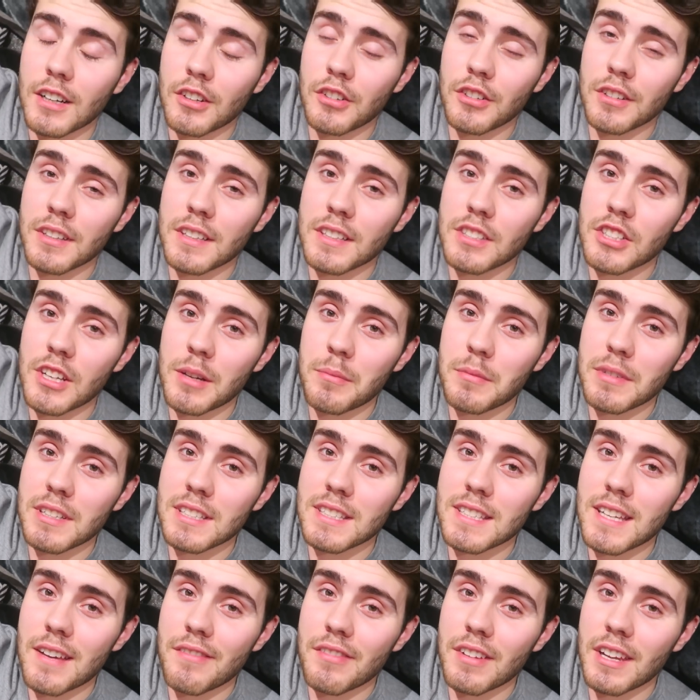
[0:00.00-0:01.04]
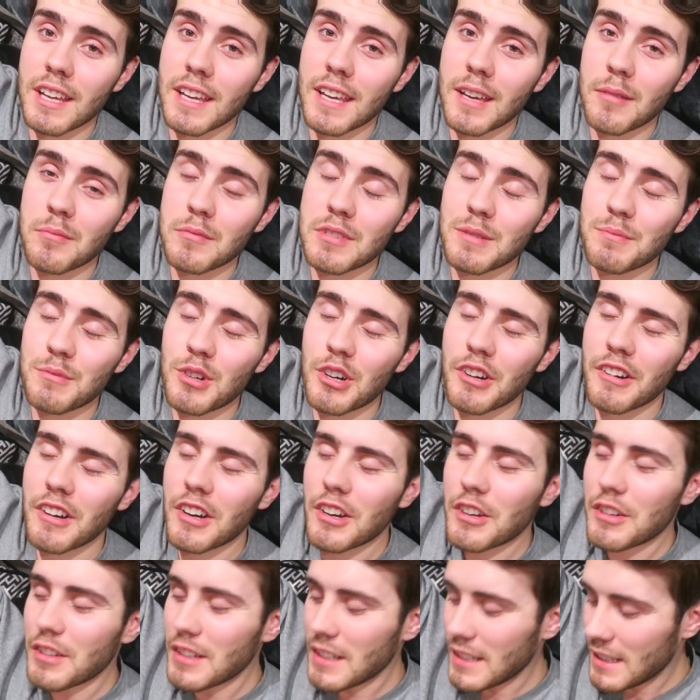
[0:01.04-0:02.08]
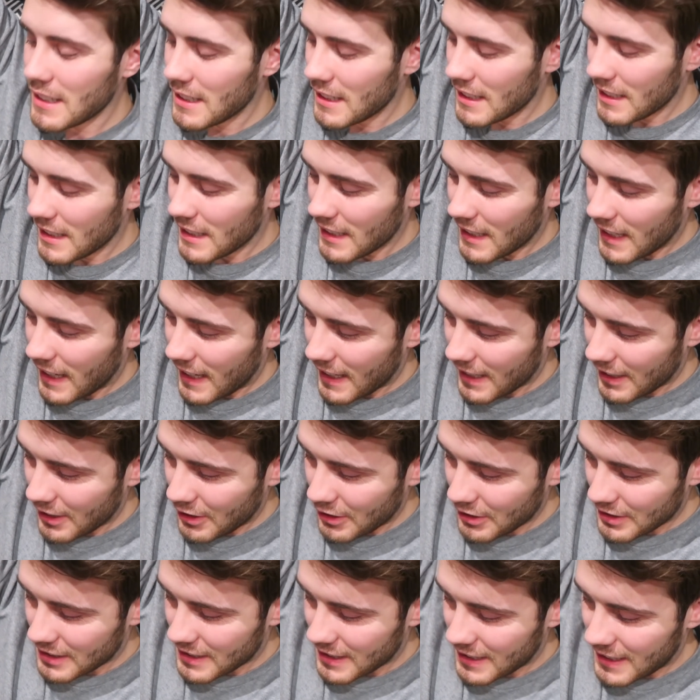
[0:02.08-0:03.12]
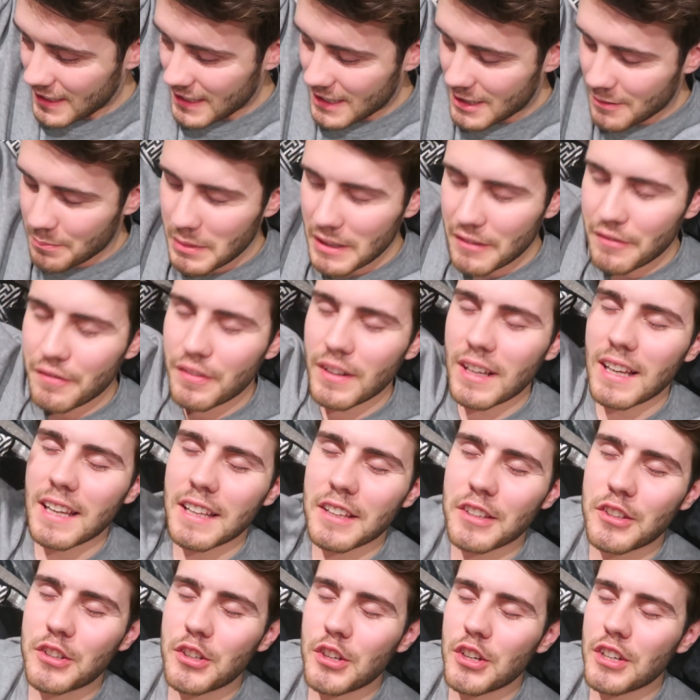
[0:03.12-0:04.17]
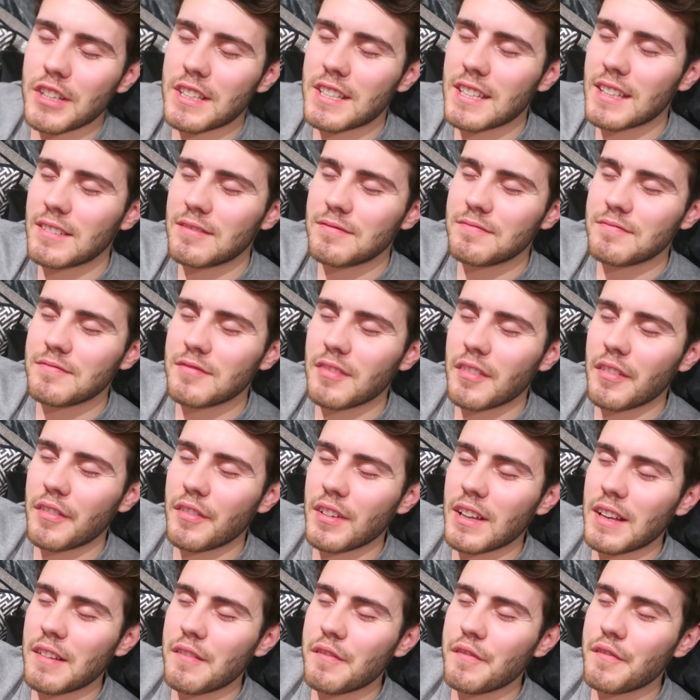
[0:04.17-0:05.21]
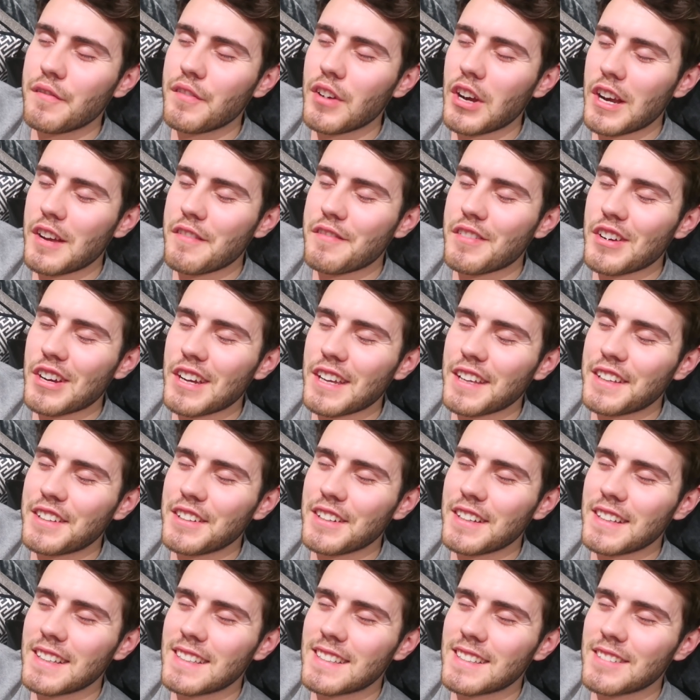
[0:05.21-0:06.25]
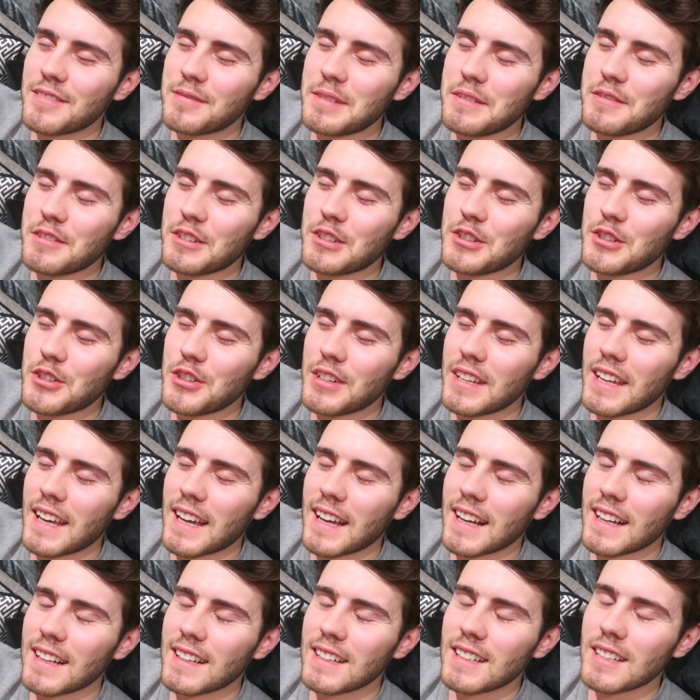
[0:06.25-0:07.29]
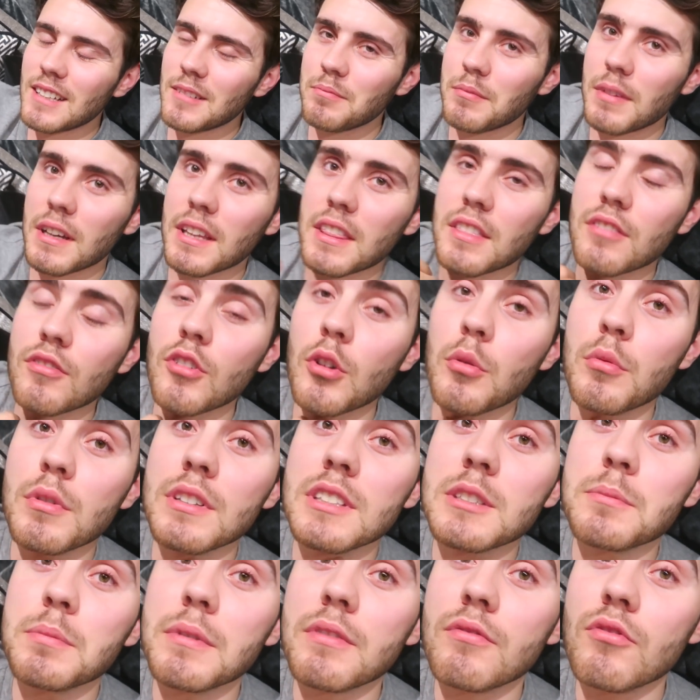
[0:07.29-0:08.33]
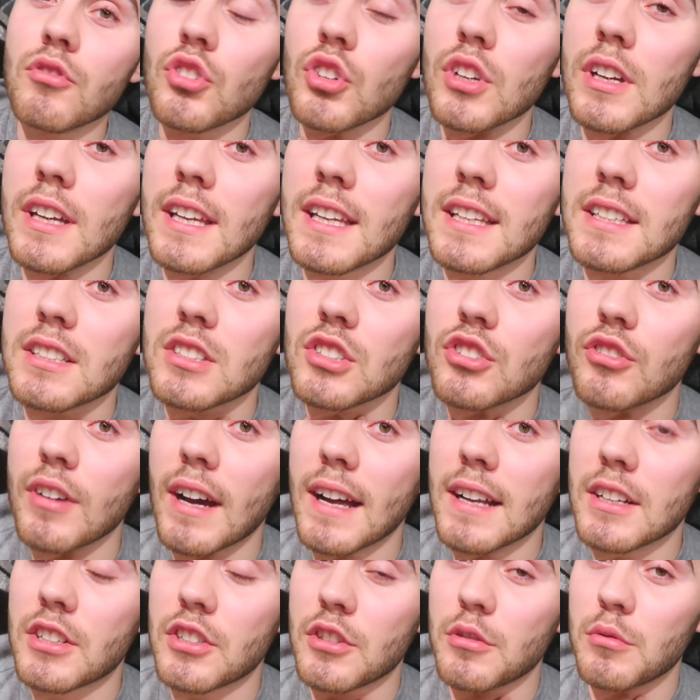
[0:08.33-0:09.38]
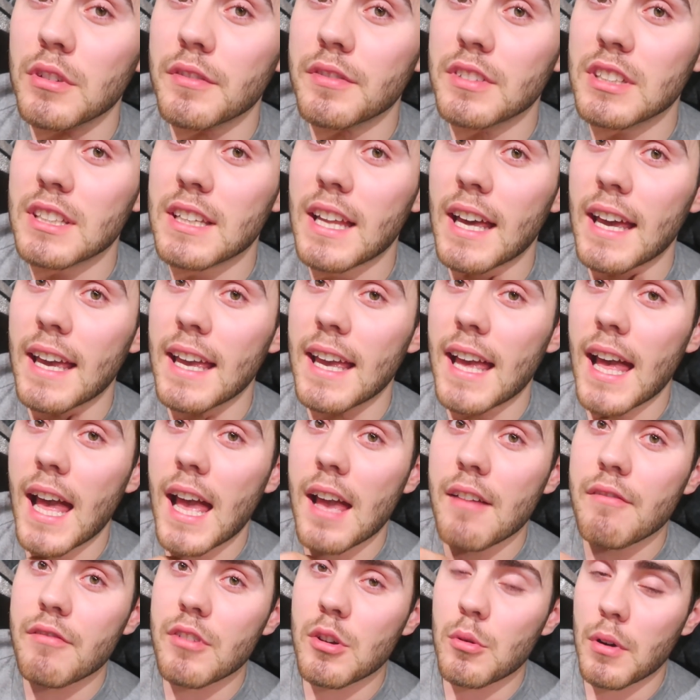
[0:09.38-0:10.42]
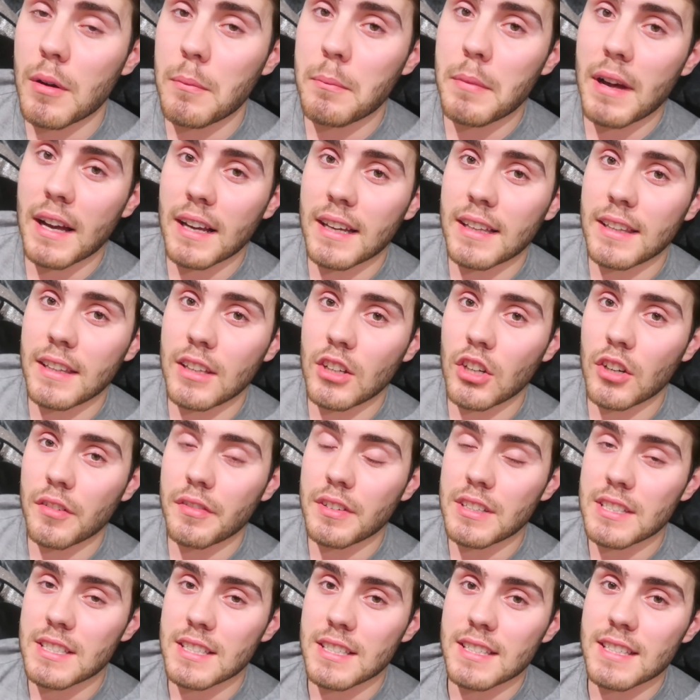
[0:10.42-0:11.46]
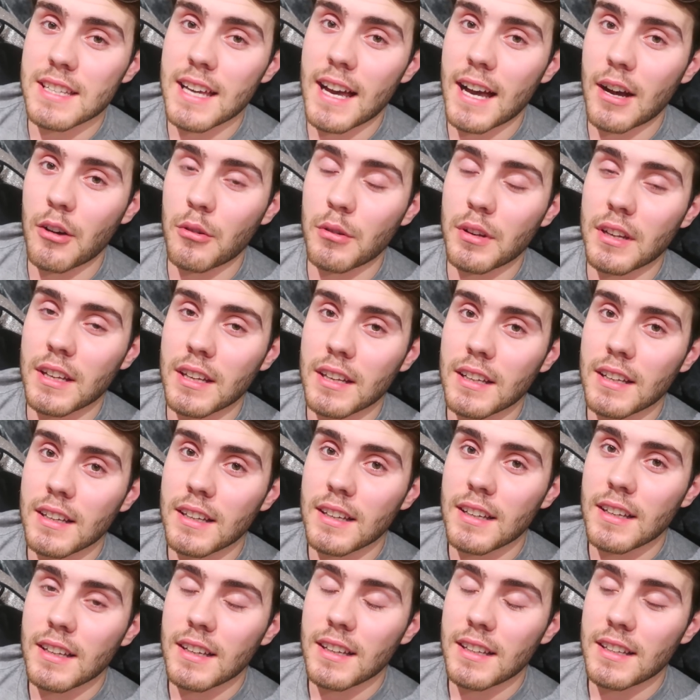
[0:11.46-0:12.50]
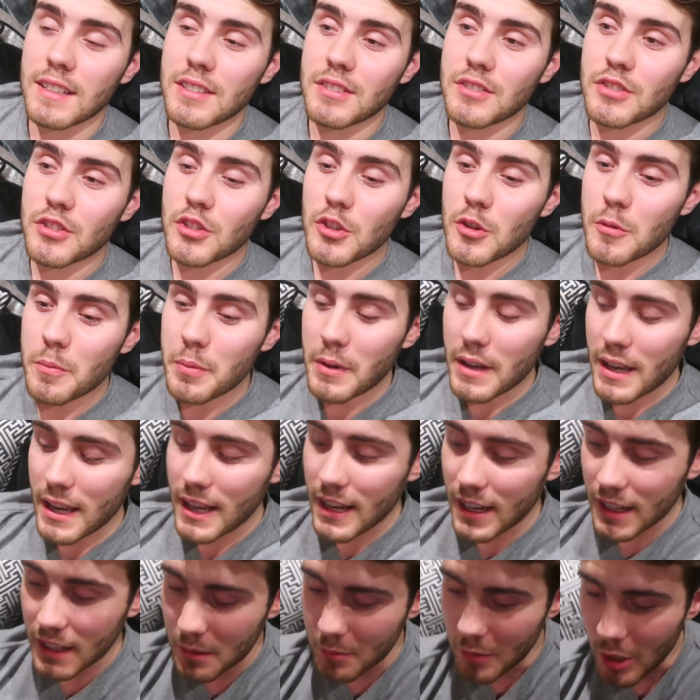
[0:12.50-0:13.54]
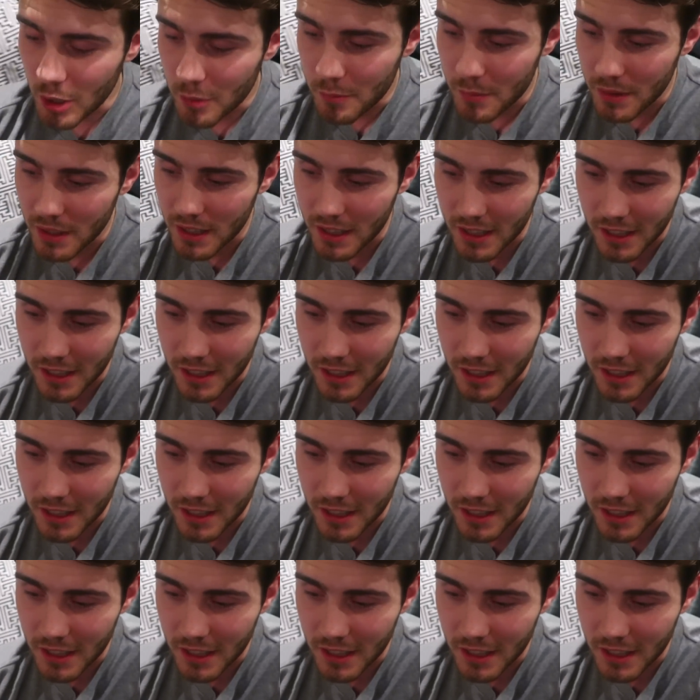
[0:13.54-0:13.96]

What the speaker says: I've got the gym at 7 a.m. tomorrow. And I also need to be feeling good. Feeling very, very good to be recording. My throat has been really scratchy all of today. Everyone back in the office in town is super ill at the moment.